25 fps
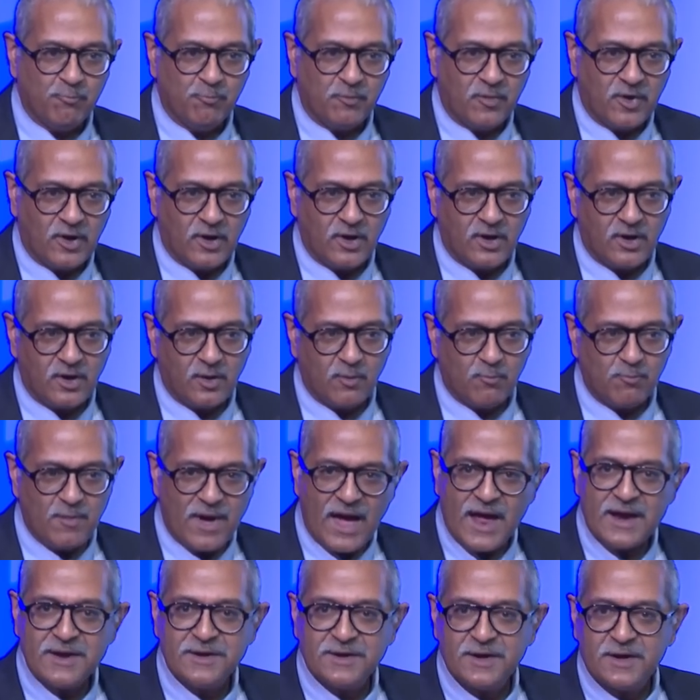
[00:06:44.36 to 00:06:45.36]
uh,
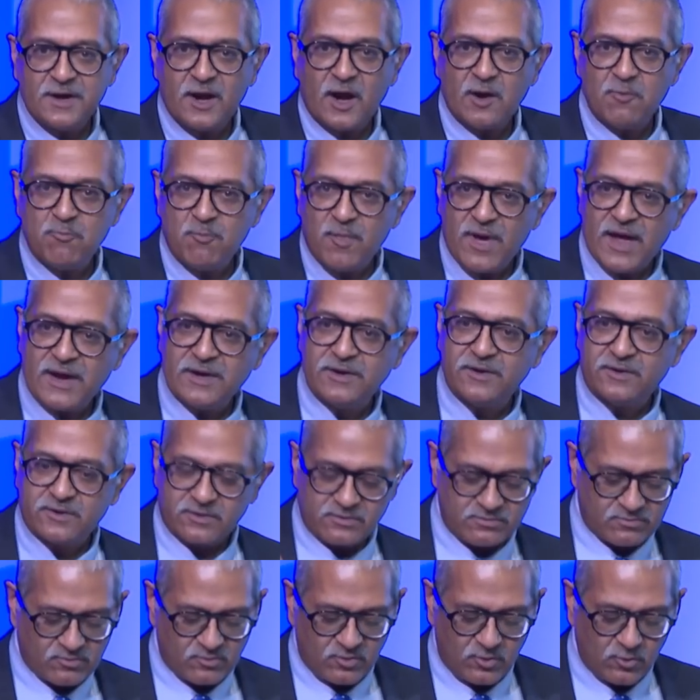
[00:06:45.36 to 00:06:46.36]
manned and unmanned
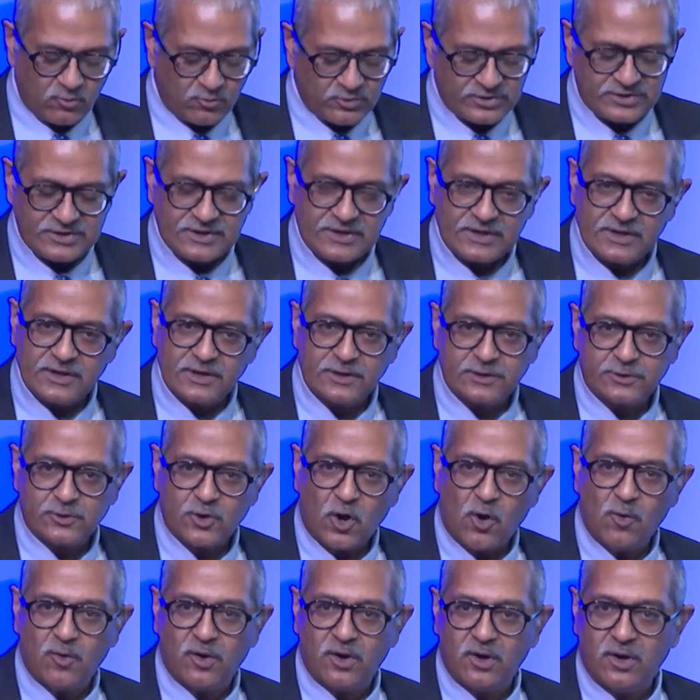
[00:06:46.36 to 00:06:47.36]
uh, with the
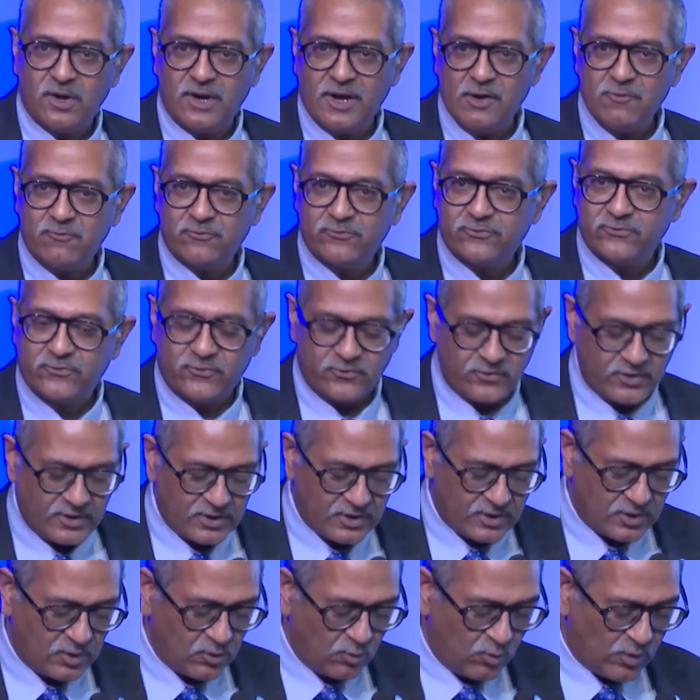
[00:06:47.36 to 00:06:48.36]
uh, F
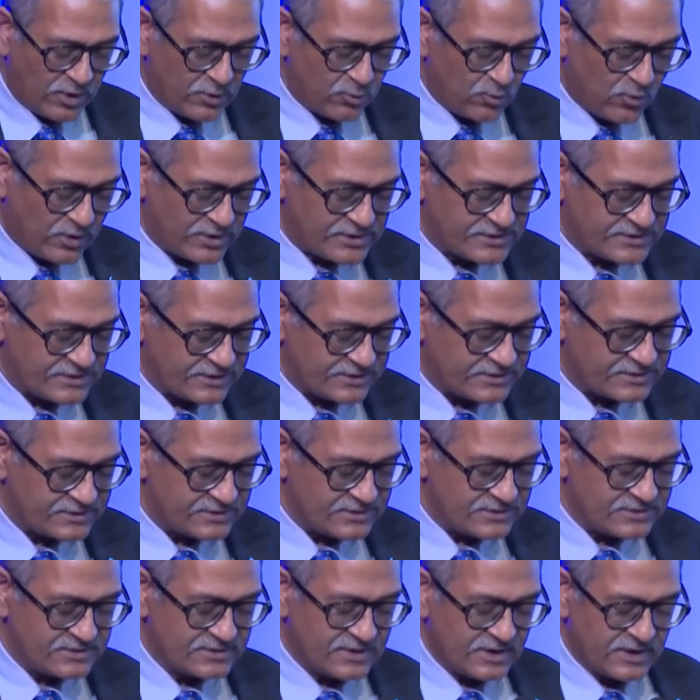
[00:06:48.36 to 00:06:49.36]

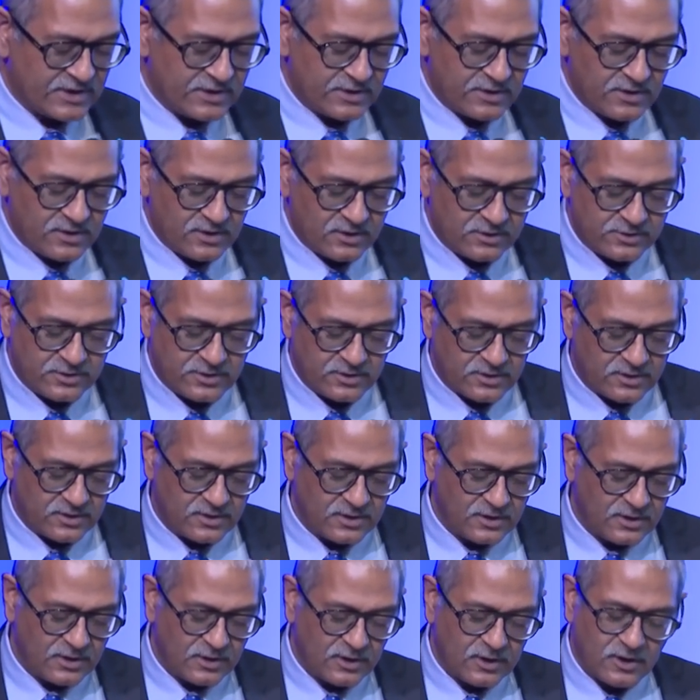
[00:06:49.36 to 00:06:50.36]
116s uh,
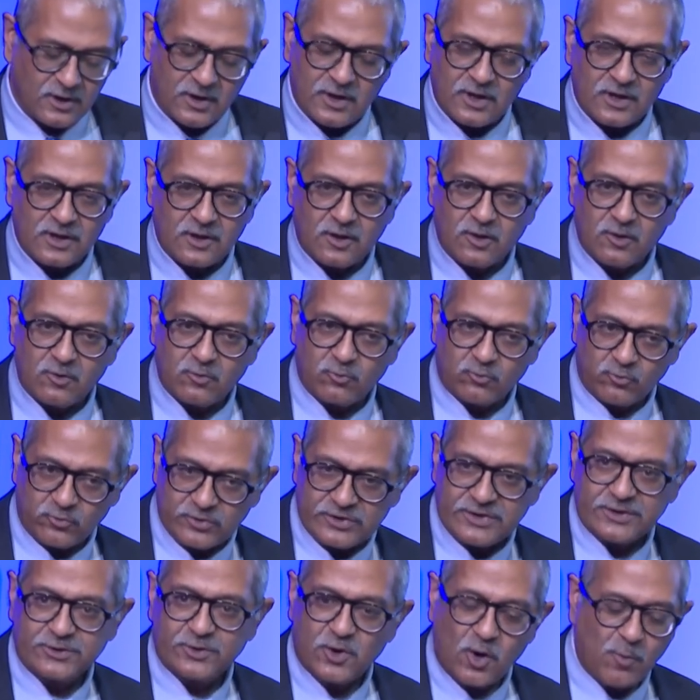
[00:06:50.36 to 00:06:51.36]
and
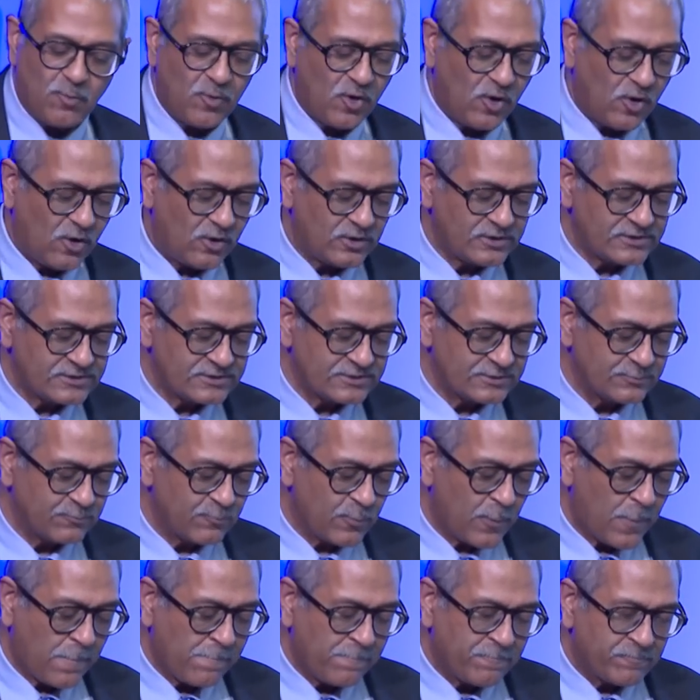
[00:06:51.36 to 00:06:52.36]
with the Tomahawks.
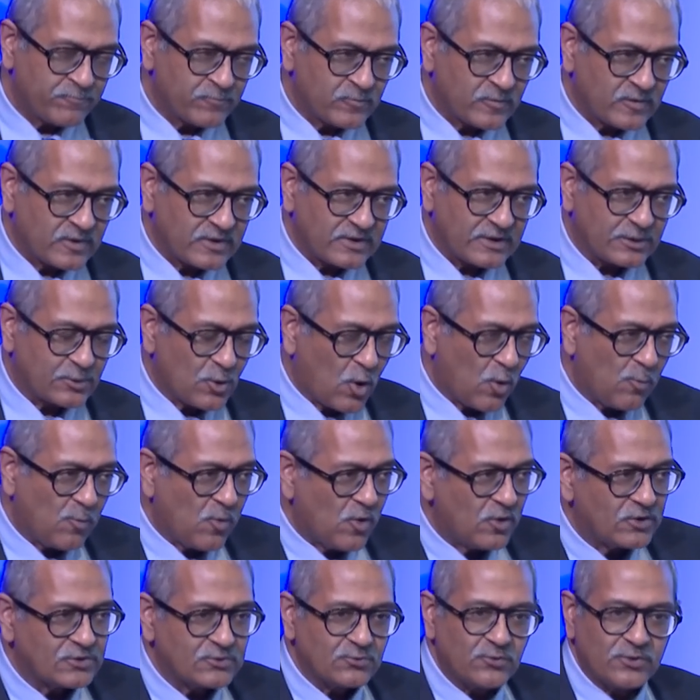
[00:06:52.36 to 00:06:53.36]
The
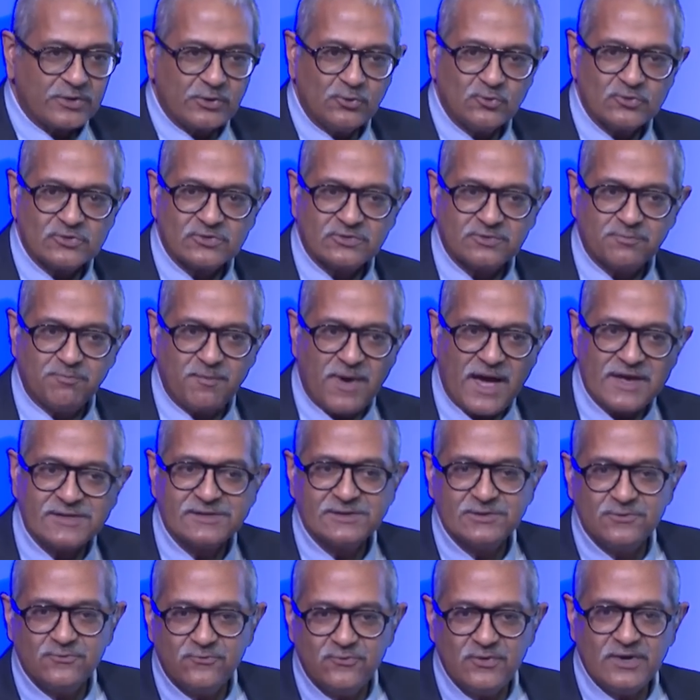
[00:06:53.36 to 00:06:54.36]
tomahawks were used
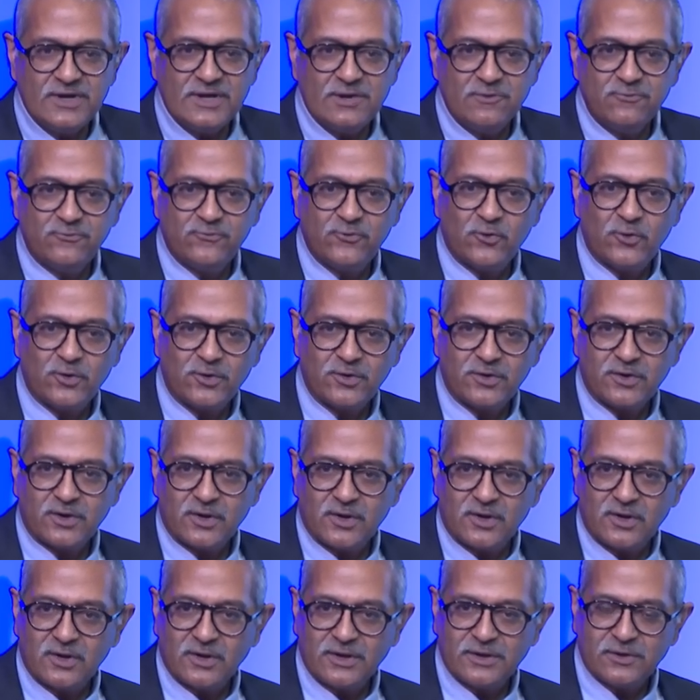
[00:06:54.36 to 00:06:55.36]
massively for
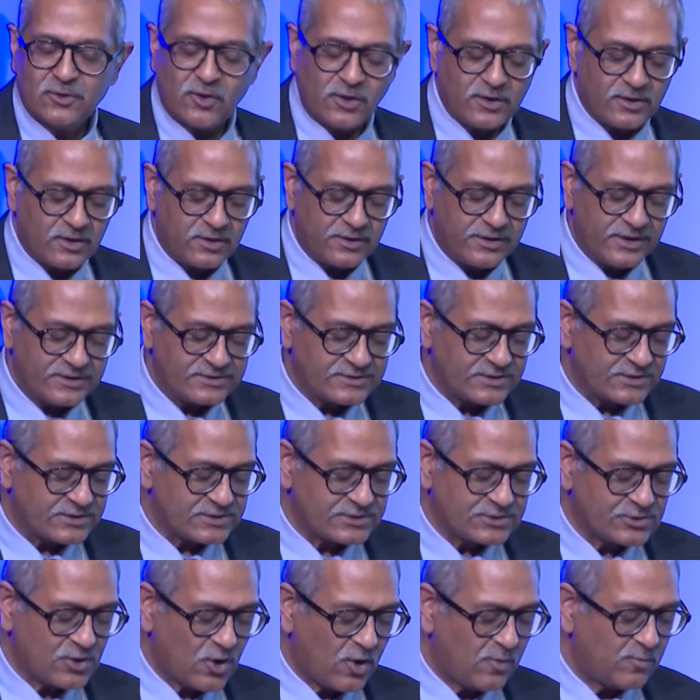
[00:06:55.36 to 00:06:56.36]
uh, you know, Desert
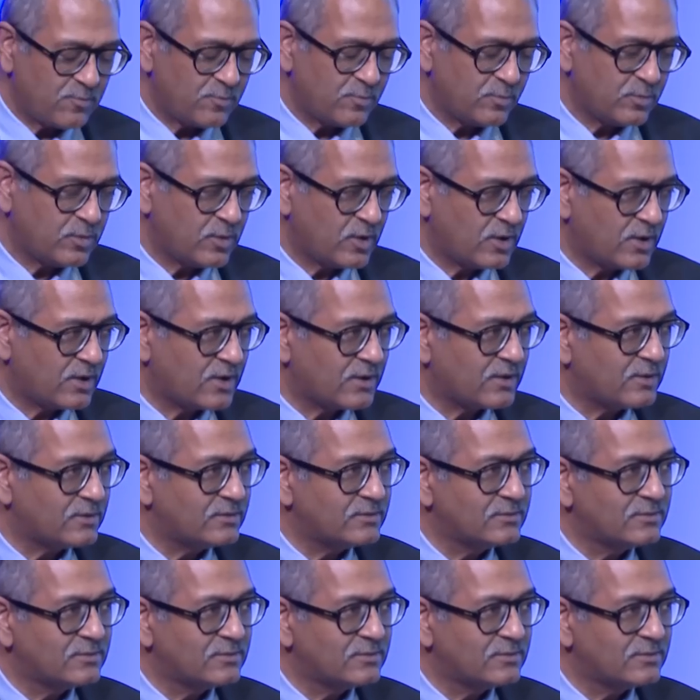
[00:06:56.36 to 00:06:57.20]
Storm, uh,